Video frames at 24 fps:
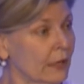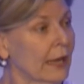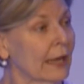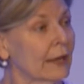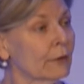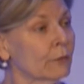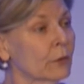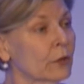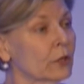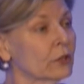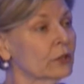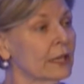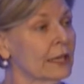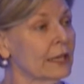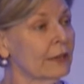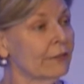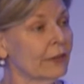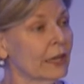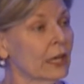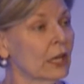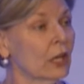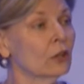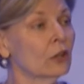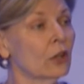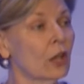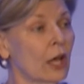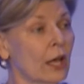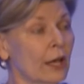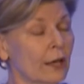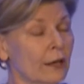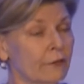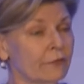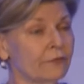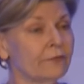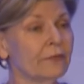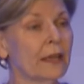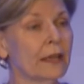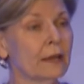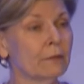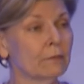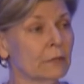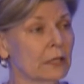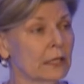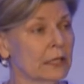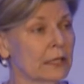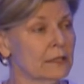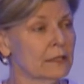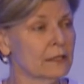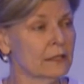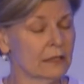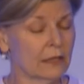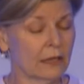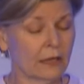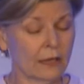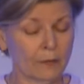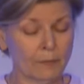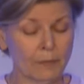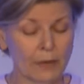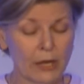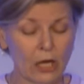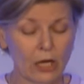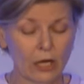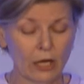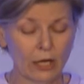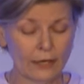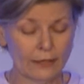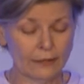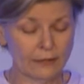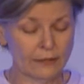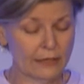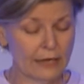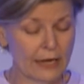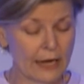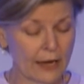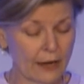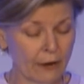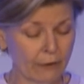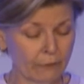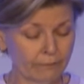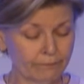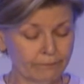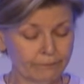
and we're leaving a lot of families behind now.